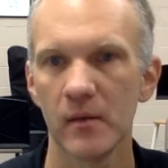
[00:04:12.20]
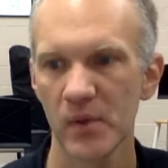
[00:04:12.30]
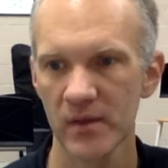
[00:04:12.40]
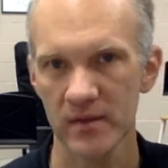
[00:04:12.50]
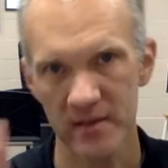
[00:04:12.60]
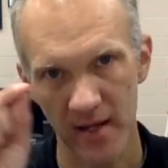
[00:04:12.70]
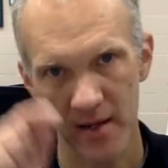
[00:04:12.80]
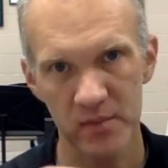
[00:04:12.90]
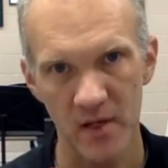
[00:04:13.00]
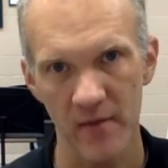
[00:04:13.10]
put the
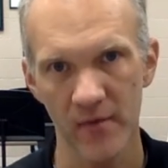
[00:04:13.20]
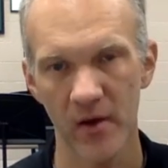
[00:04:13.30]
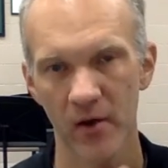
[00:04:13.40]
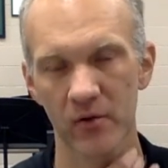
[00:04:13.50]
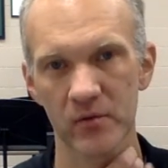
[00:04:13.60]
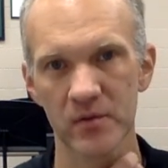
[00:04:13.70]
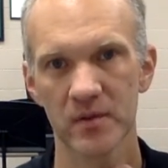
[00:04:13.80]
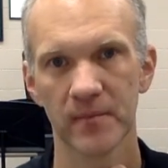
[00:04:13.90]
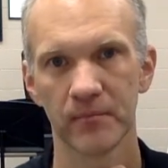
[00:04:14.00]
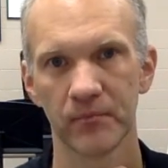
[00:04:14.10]
stems on
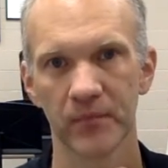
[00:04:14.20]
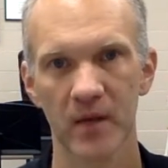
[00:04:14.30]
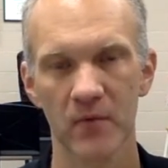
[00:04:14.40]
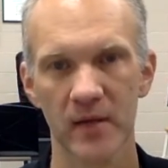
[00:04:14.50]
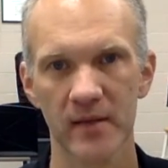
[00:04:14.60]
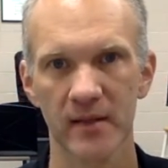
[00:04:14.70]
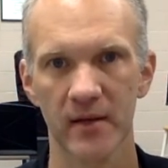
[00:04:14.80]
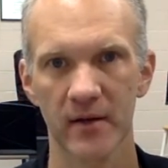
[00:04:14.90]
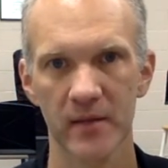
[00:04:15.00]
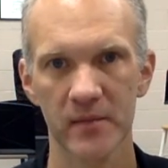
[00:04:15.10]
those, and write the
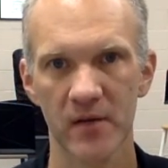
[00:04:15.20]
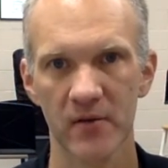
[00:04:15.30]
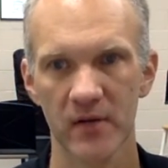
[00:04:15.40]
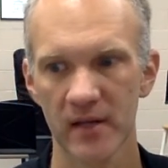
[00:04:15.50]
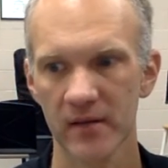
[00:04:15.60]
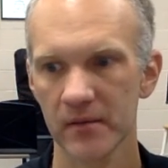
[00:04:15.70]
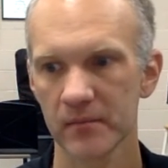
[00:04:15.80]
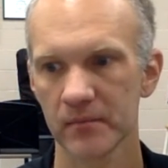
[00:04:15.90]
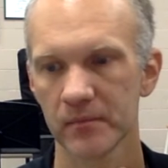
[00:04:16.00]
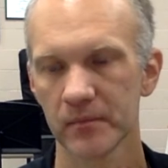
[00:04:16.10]
letter names underneath.
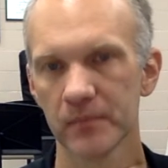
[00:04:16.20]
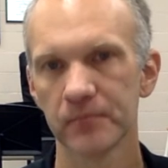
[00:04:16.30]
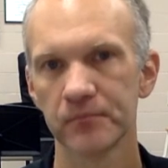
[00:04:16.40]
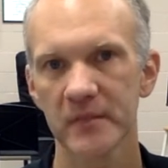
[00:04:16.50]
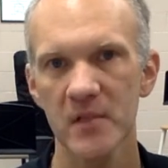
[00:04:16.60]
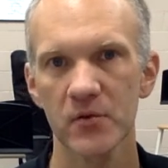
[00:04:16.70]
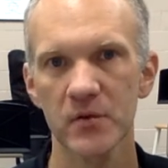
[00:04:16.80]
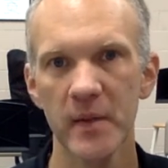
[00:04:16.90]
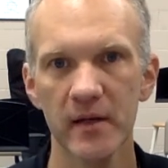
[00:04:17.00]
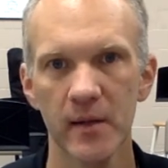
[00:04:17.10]
So
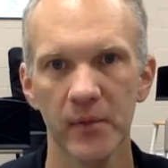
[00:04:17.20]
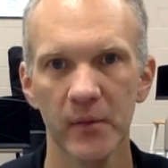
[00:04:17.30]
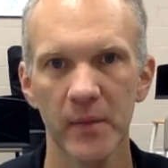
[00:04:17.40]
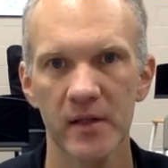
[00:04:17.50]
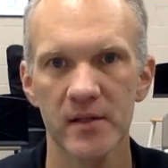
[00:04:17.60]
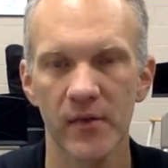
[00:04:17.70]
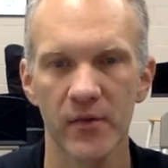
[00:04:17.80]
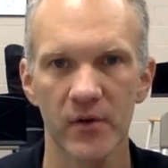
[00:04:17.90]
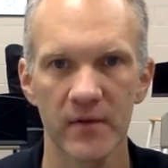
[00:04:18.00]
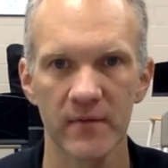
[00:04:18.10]
spend a couple of minutes on
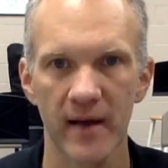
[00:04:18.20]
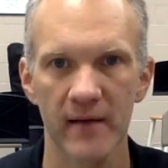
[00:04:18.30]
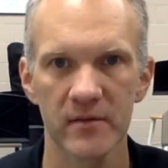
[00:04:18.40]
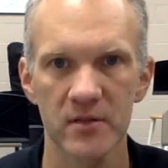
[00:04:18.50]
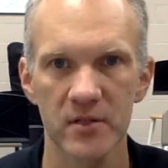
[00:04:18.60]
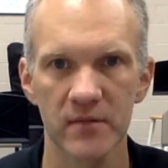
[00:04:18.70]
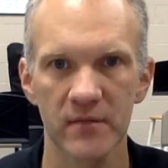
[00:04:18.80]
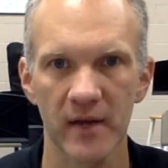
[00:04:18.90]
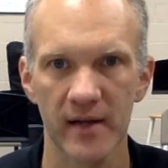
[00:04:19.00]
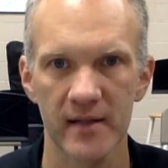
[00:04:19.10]
35. It's just a
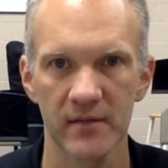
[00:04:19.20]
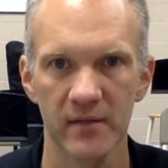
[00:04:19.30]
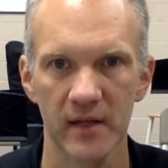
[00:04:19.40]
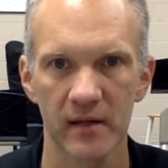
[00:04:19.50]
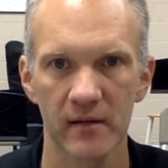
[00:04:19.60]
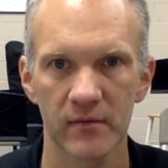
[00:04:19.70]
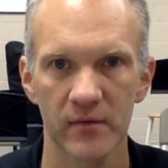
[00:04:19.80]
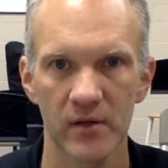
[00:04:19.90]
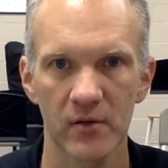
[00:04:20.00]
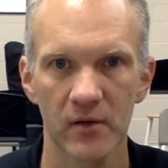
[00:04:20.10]
fun activity for
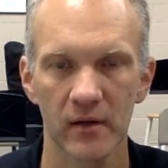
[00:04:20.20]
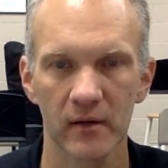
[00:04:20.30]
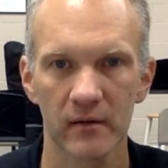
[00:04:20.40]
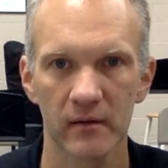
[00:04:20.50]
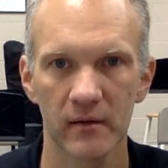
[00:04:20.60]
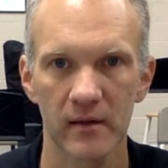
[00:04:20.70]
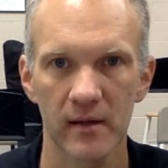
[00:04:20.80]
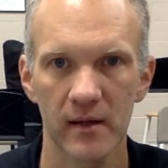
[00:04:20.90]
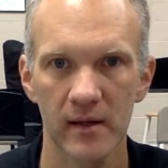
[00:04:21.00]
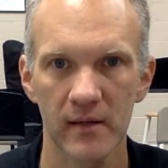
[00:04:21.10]
you to
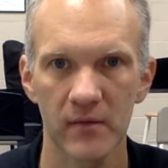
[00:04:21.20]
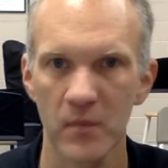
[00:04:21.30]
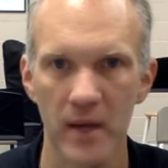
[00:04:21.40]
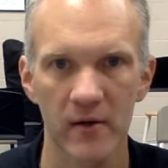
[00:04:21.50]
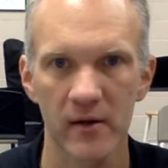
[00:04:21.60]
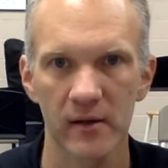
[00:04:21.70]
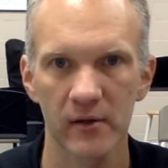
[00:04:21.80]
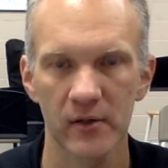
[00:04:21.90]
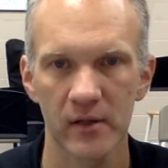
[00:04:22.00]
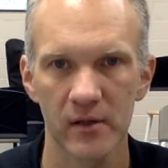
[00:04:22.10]
get even better at
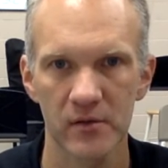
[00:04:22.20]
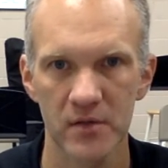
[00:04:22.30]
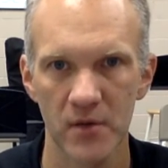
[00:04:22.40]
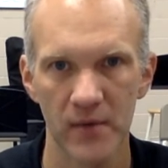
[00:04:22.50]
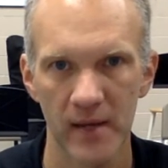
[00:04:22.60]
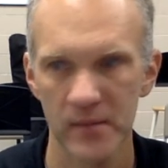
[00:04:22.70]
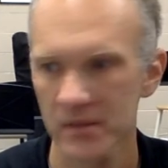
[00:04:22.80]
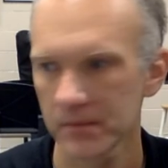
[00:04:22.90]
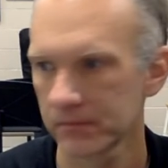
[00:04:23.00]
learning those note names.